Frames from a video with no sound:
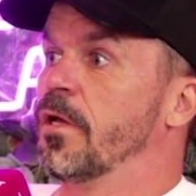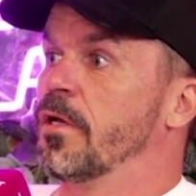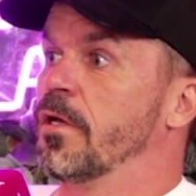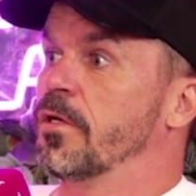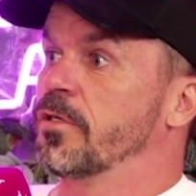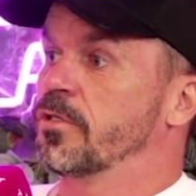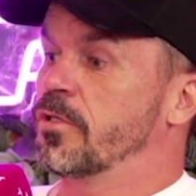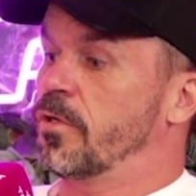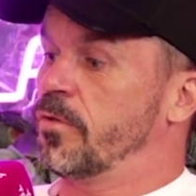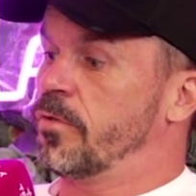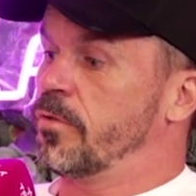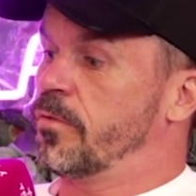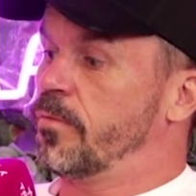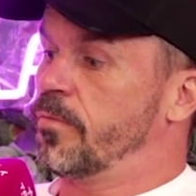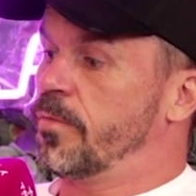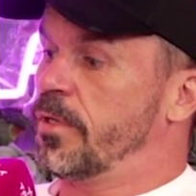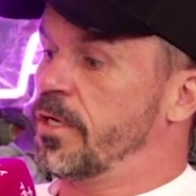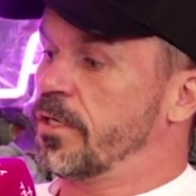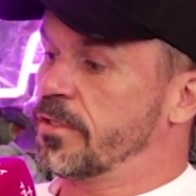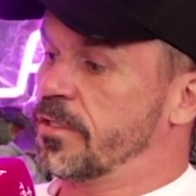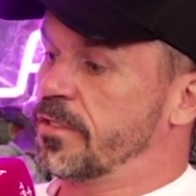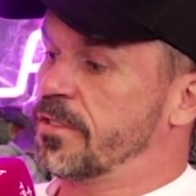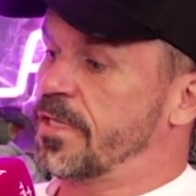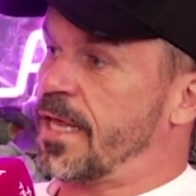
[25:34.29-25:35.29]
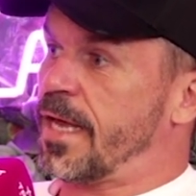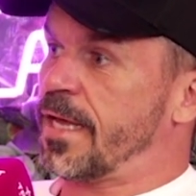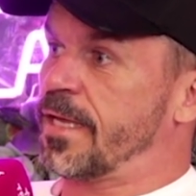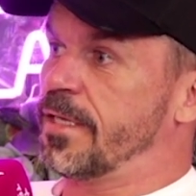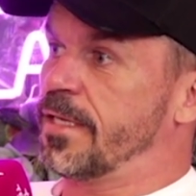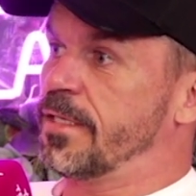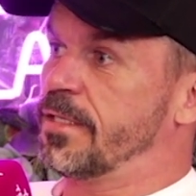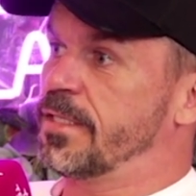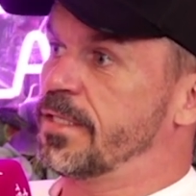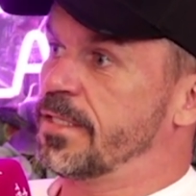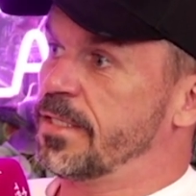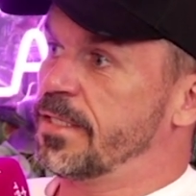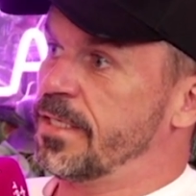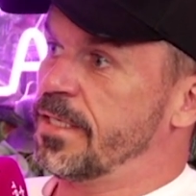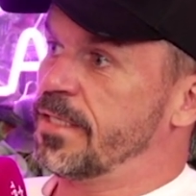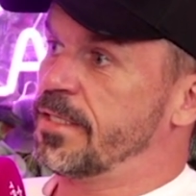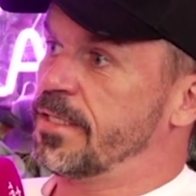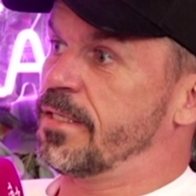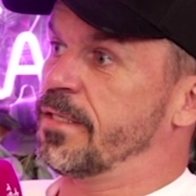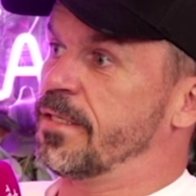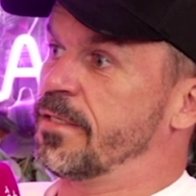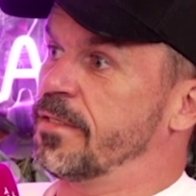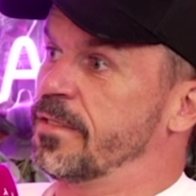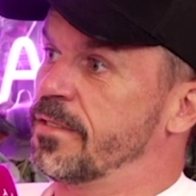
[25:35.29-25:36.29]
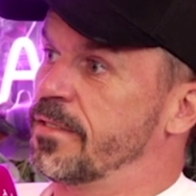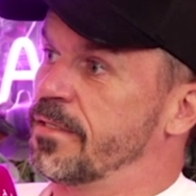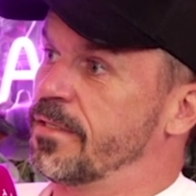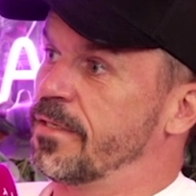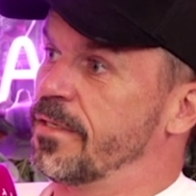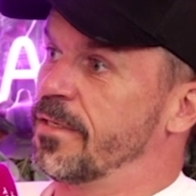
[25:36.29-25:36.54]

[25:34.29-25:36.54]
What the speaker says: So because it's that consistent,